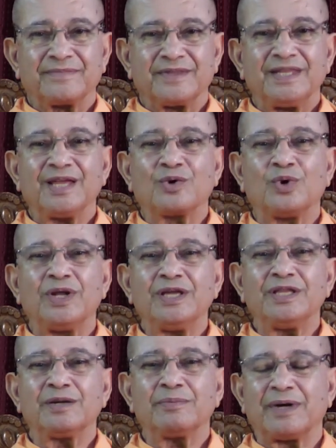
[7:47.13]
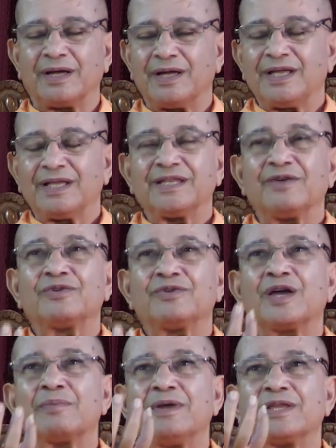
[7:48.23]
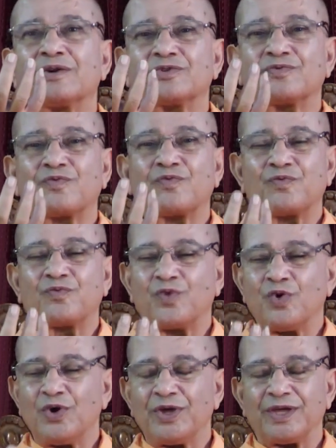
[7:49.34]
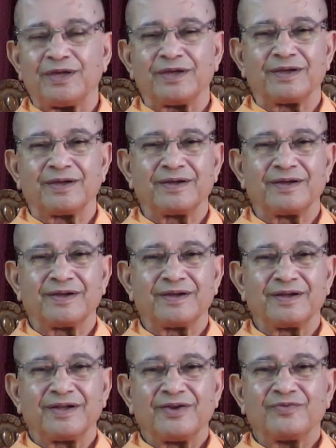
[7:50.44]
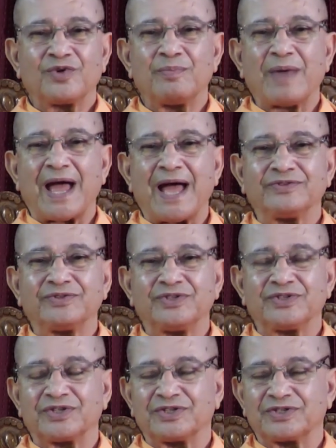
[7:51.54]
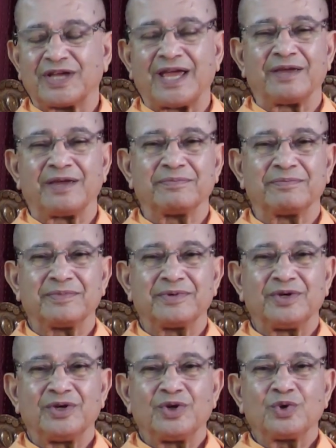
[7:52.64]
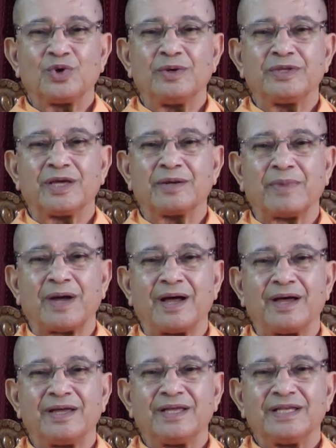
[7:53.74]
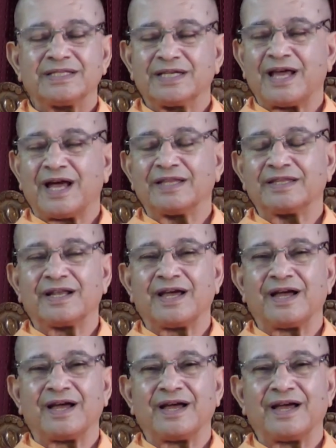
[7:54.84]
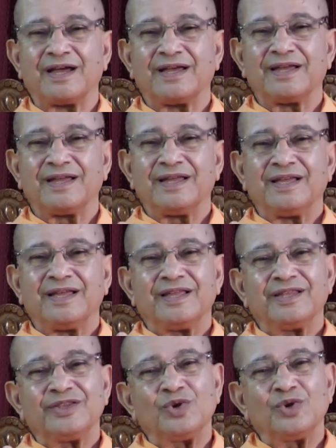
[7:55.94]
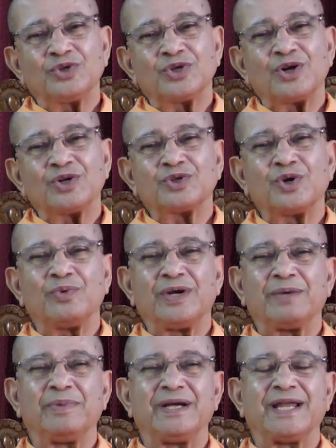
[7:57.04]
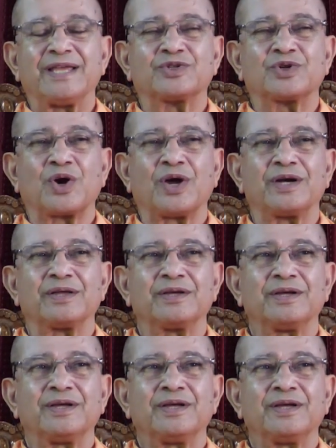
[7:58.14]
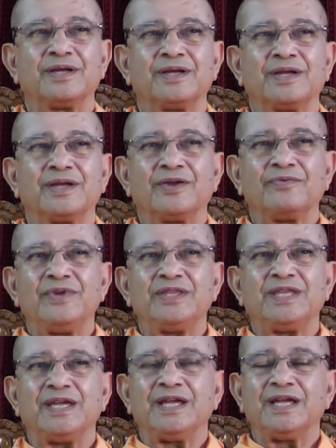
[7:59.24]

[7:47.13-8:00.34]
the Kula dharma, the dharma that was flowing from ancestors' time, Kula dharma, sanatanaha, those also will be destroyed. With the